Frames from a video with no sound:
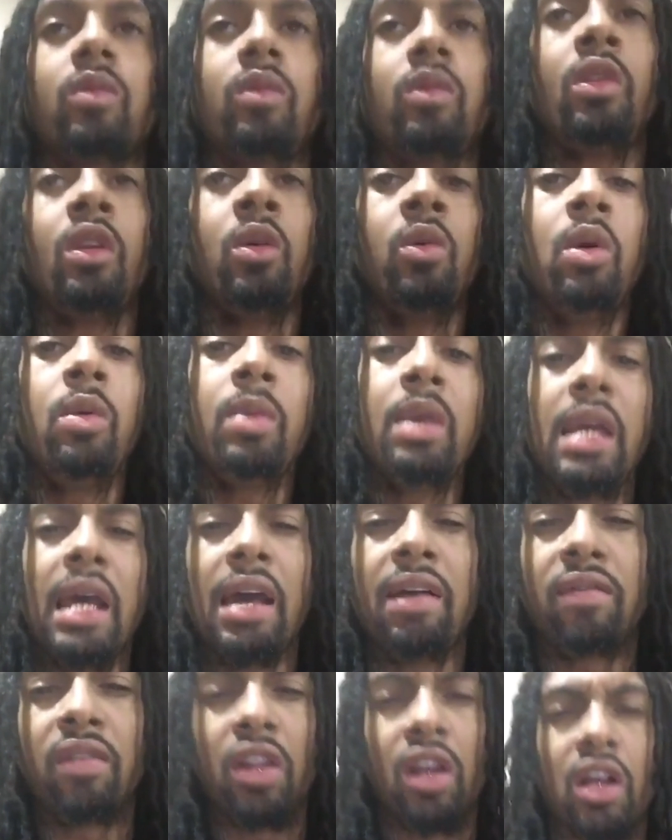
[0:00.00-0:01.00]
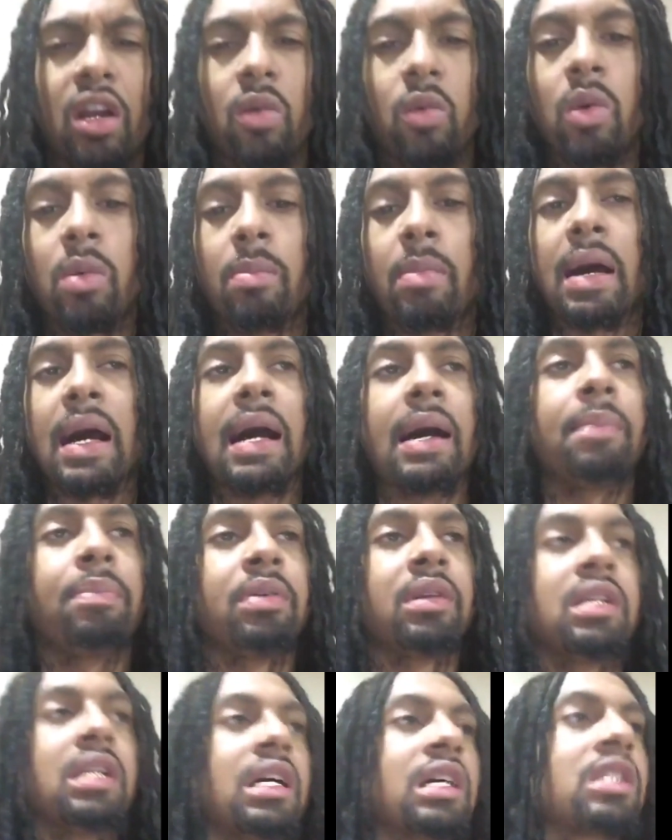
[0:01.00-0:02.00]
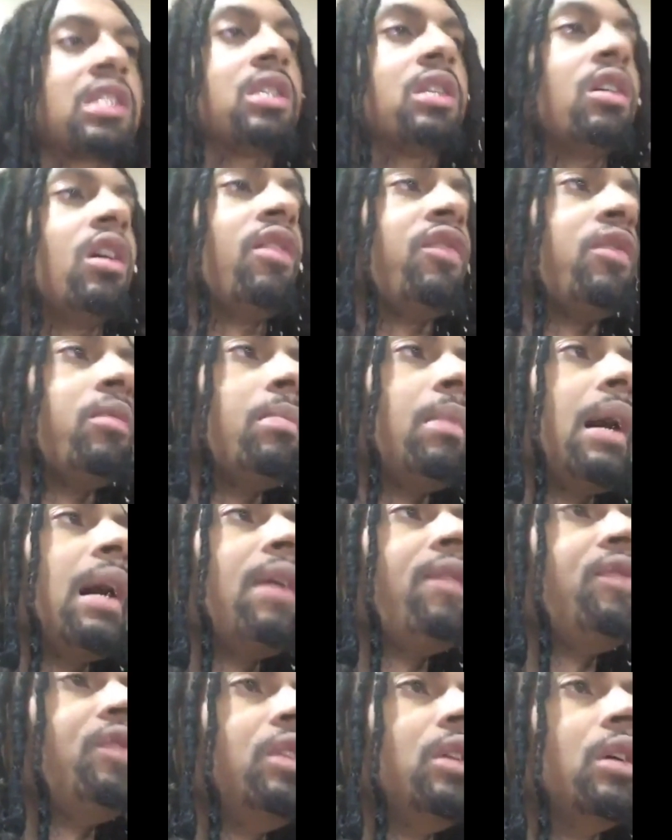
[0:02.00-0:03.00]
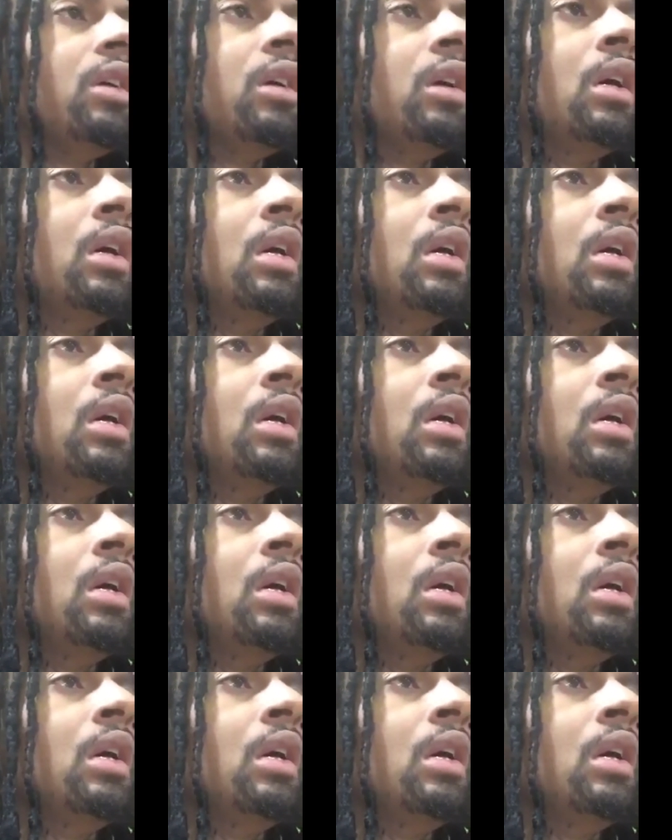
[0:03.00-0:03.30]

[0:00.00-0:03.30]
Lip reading: what we have learned with my production off of Mafia